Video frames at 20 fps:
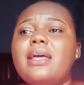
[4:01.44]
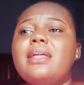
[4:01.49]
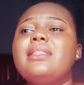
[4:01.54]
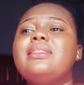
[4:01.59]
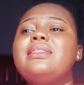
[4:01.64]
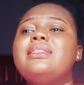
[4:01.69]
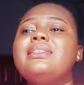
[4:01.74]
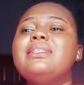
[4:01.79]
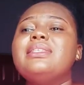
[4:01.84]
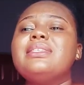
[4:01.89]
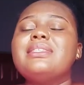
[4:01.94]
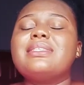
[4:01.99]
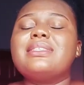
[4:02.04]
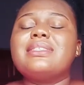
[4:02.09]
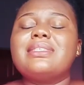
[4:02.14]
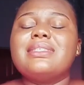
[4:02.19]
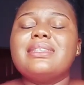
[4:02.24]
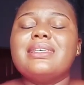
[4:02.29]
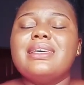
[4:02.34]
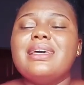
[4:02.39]

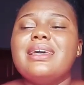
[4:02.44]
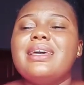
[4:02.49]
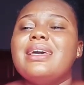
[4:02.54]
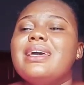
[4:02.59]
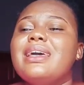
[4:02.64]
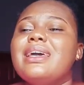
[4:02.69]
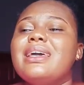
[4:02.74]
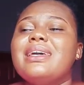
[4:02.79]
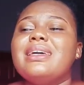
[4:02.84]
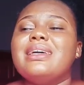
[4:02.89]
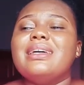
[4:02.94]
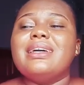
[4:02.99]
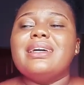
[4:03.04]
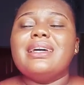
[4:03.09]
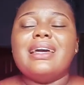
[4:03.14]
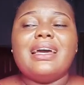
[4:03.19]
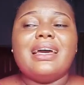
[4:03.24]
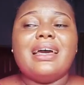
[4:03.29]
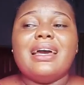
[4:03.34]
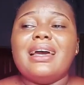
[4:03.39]
This
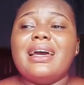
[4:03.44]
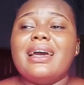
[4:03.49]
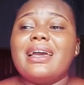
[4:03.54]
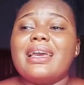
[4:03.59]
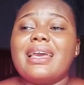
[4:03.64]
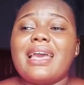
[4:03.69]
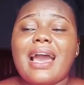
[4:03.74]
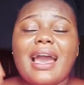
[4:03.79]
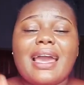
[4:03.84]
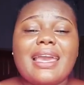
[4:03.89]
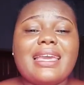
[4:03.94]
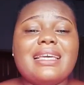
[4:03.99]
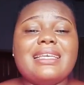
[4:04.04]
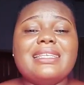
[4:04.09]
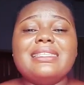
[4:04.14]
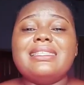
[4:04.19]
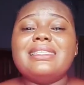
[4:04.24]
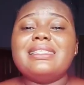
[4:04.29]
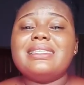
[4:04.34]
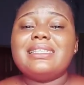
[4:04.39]
guy
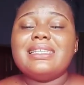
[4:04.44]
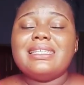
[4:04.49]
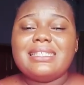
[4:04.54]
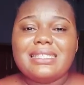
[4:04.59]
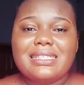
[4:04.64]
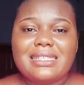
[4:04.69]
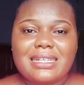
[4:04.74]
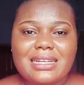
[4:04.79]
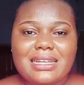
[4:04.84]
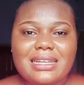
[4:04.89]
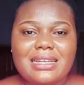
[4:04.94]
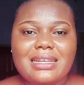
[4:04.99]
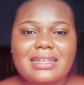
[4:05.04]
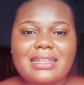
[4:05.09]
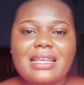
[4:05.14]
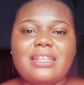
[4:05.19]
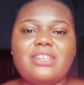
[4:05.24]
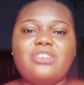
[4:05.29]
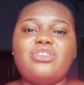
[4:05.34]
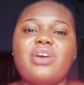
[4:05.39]
insisted
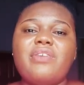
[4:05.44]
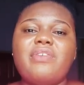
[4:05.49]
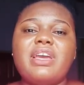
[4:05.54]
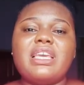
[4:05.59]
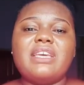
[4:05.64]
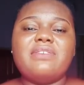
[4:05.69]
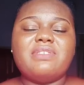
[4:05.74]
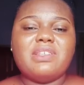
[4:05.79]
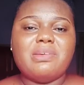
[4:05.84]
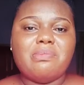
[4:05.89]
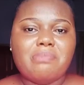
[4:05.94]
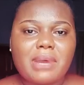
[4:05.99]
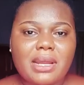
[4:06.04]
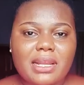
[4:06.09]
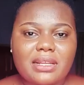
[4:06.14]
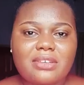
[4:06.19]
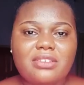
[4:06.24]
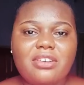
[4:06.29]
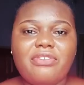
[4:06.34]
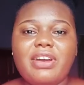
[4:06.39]
that the driver gives him
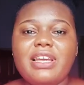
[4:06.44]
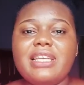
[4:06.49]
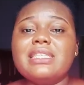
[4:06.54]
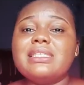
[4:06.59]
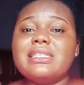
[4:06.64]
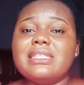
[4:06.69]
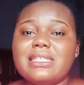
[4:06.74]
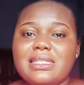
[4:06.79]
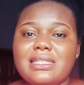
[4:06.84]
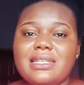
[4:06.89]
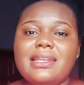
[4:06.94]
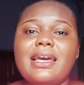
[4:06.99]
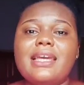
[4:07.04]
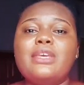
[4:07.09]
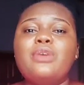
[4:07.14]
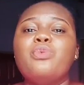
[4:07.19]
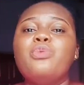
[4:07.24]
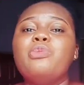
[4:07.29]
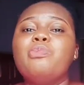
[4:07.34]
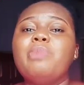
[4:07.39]
money. The driver insisted that
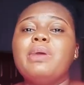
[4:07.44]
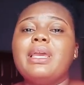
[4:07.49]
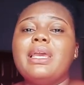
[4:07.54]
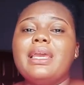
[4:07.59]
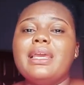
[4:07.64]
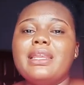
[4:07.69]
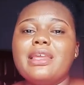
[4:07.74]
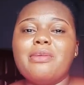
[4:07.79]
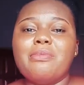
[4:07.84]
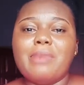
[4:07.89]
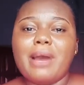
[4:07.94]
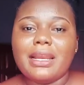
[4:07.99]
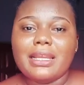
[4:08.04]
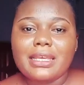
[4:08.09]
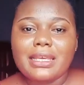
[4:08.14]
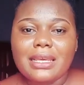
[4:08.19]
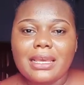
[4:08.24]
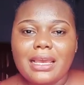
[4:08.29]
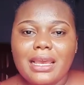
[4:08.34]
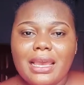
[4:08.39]
he won't pay any
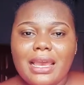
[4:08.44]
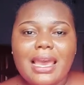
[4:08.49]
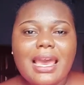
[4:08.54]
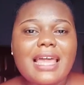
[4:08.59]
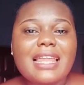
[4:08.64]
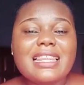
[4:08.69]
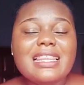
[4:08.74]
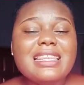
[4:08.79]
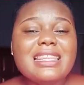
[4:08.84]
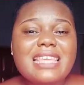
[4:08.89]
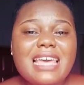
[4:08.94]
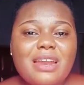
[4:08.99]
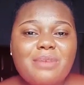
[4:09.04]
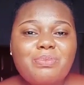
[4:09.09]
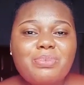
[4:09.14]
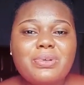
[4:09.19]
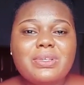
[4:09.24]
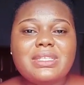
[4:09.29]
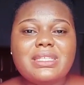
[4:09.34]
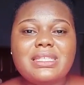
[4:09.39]
money, and
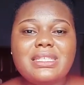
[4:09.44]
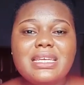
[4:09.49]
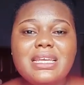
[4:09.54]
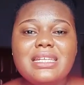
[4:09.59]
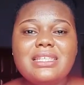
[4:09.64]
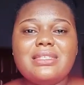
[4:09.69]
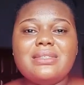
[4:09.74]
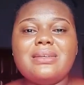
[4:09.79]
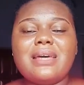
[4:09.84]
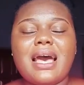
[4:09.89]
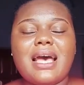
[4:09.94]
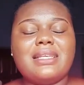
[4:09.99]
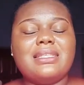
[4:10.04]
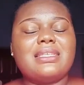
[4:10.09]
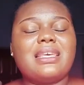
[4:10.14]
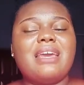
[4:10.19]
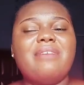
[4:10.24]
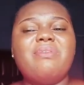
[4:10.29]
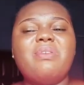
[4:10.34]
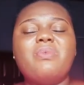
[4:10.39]
then proceeds to
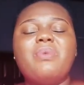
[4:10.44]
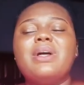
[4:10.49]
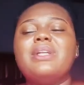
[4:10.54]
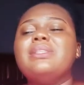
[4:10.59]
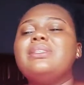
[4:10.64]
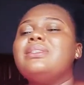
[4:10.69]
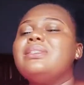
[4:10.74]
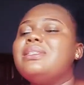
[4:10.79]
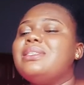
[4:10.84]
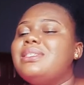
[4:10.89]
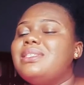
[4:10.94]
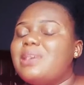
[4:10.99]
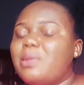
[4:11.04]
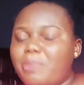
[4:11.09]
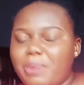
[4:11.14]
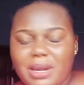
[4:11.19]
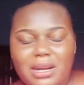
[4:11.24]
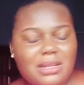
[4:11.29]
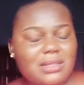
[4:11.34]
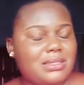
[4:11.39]
ask everyone to
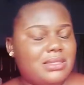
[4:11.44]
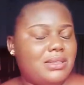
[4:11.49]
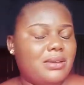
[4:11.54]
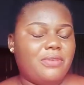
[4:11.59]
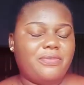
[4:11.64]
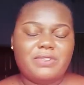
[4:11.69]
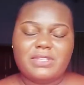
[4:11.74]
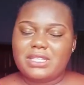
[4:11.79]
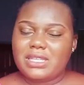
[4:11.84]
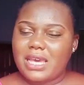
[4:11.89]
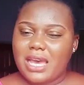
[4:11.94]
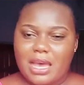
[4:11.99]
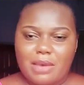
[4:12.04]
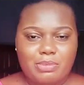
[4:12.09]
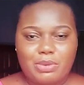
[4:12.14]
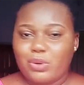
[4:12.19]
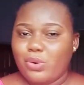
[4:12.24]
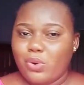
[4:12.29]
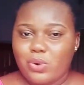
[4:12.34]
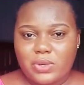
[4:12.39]
step out of his car
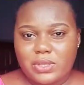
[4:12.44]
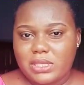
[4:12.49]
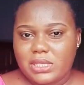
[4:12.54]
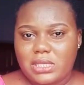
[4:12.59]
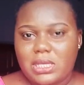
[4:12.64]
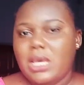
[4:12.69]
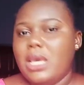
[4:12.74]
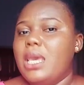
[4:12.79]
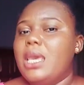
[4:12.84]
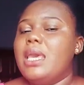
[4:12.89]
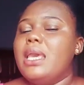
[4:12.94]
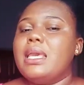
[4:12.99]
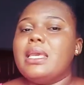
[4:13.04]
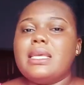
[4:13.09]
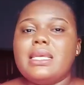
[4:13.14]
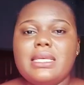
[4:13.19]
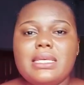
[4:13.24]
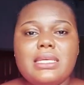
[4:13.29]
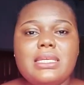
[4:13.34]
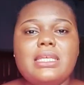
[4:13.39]
because
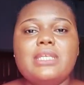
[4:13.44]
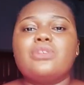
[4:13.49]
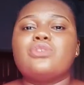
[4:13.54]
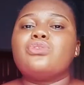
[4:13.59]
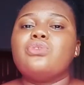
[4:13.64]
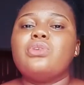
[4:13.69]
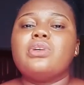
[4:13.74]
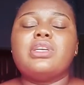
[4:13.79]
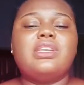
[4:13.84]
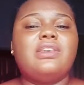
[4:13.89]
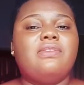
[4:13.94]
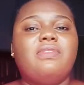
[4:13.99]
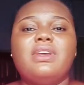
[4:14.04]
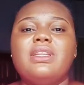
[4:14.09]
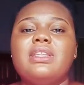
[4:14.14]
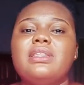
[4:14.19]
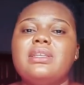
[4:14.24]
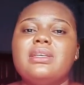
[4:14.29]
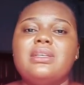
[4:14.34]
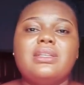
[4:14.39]
he is not
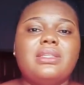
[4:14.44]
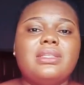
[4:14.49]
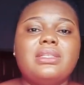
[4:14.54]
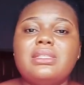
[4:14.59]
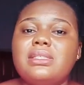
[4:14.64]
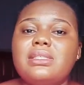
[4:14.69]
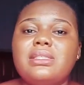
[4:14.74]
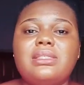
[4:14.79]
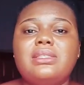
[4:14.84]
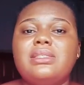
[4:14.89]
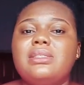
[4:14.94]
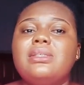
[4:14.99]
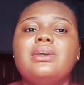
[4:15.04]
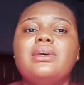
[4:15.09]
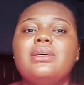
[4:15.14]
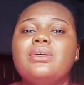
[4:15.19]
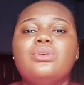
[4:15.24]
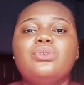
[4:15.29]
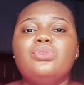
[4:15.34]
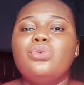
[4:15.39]
giving this
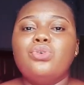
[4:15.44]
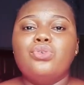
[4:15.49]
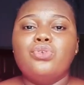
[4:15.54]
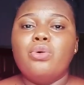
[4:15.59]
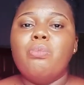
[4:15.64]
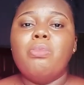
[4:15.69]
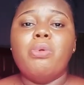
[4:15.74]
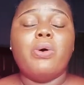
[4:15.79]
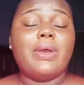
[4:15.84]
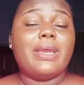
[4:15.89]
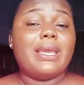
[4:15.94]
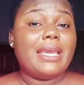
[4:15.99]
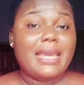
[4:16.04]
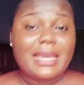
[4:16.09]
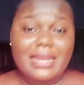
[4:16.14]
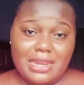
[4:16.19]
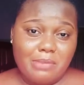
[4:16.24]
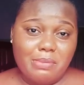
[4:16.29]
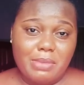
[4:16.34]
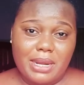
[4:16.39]
yo-yo boy
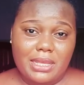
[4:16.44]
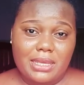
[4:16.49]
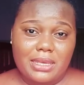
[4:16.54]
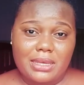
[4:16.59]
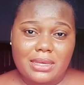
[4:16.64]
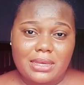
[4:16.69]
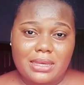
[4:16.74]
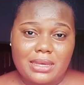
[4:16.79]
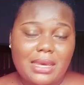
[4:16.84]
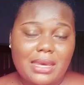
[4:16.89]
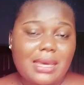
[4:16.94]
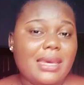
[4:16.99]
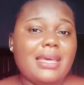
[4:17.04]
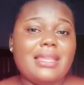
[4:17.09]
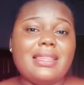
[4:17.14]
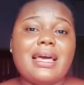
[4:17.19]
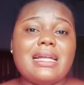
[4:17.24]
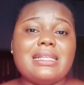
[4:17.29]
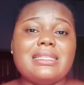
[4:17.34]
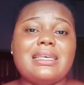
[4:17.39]
any money.
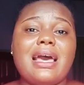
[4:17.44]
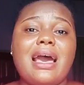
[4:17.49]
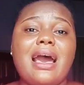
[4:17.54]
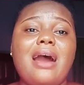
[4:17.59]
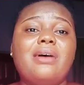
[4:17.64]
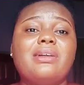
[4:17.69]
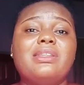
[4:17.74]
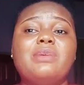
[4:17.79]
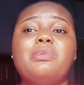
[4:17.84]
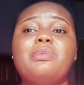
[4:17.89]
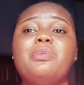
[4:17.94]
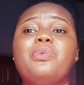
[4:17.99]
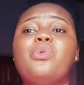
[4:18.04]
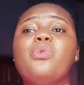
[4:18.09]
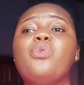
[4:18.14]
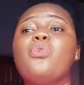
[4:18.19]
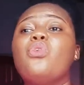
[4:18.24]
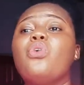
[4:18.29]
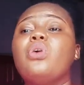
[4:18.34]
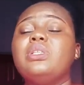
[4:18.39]
And that's how the
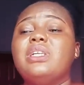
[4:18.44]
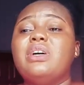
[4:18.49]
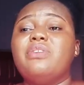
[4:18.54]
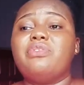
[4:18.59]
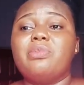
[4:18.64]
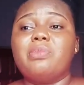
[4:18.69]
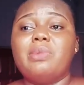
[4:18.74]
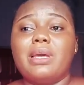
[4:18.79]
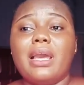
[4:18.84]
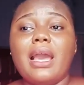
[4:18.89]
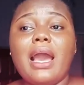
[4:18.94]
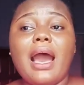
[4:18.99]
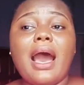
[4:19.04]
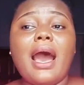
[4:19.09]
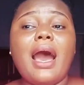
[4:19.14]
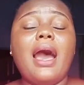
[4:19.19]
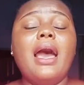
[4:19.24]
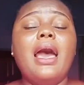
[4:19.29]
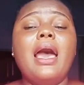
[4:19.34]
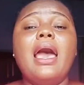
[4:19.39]
people got down from the
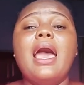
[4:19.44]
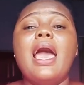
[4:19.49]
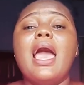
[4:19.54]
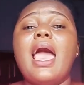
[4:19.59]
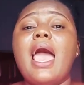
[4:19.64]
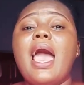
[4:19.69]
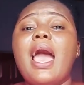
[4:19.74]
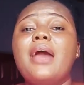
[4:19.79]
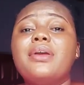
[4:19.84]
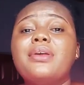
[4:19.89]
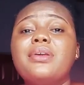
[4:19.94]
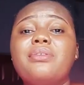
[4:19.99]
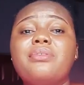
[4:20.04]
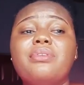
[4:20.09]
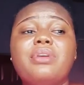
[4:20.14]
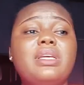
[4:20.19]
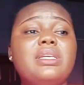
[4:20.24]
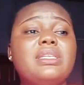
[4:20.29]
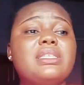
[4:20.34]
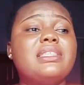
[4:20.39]
car,
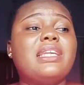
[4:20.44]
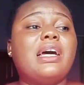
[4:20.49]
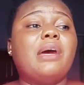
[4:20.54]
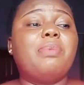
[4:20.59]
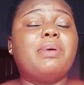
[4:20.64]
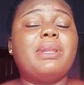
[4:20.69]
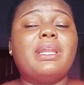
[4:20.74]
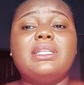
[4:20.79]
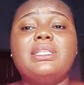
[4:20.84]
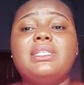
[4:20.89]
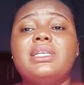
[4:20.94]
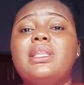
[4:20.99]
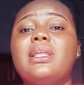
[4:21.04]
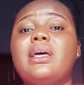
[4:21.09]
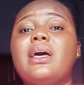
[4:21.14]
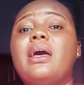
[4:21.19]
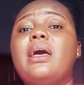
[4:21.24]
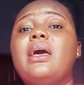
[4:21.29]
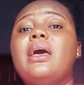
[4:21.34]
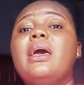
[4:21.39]
angry, snapping at each
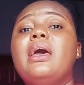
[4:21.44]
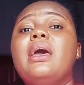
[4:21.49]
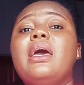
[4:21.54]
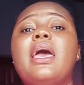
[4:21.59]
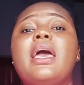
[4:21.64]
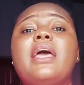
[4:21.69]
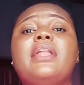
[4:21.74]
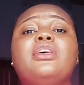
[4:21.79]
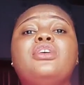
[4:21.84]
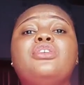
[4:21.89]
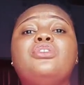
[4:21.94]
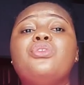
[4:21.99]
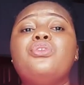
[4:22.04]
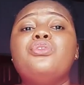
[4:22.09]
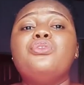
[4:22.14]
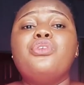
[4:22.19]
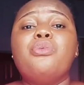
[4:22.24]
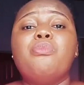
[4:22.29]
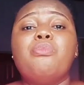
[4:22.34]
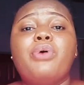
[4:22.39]
other, and the
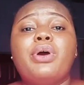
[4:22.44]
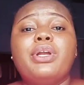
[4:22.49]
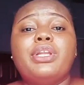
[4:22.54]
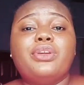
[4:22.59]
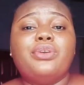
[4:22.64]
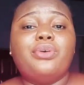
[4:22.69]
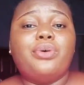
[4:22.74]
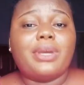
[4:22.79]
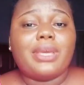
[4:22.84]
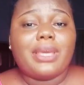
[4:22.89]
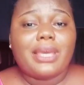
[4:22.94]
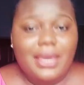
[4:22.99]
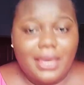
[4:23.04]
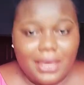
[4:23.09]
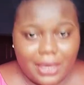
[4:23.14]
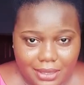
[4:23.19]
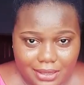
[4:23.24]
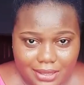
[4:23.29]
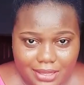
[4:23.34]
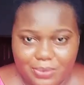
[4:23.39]
yo-yo boy did not
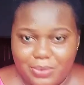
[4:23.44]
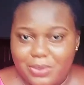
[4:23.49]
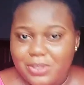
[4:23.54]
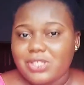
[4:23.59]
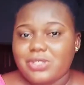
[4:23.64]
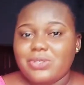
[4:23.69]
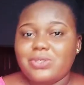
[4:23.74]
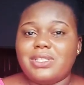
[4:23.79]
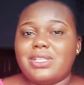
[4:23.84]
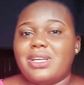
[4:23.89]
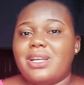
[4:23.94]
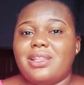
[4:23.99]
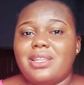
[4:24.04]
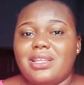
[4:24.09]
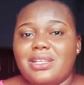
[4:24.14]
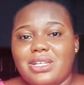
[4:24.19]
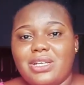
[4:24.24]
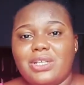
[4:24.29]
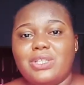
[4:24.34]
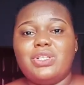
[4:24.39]
care. He was still standing at
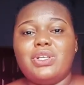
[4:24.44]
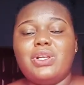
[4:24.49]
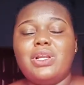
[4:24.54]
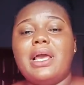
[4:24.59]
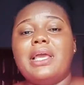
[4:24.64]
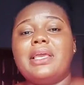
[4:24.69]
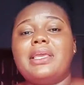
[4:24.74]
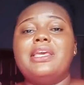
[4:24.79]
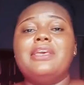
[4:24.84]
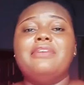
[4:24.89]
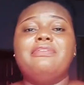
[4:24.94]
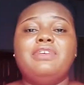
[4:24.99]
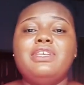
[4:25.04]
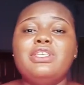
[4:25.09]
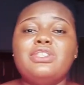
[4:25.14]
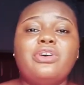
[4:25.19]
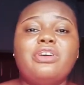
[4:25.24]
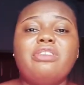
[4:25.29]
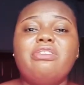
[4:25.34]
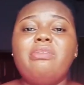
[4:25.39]
the junction like, if
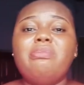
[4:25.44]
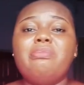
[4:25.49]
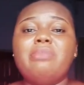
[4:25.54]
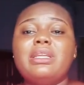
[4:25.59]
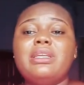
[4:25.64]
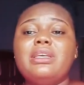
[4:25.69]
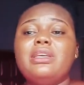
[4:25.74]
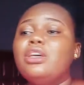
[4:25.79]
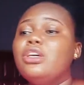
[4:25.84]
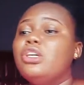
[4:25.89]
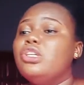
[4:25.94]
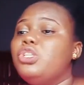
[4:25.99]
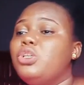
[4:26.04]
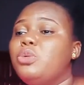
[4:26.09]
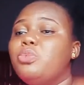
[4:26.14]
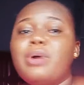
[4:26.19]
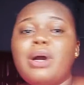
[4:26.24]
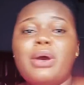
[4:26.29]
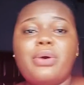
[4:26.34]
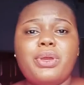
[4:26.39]
he's not giving money, you
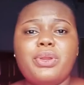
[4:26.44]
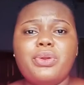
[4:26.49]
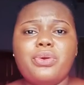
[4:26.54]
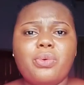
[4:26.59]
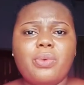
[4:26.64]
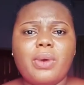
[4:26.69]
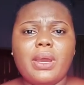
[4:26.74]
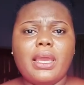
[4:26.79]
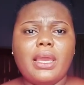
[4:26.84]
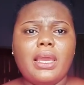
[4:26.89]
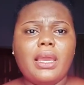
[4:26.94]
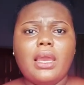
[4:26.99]
people are going nowhere.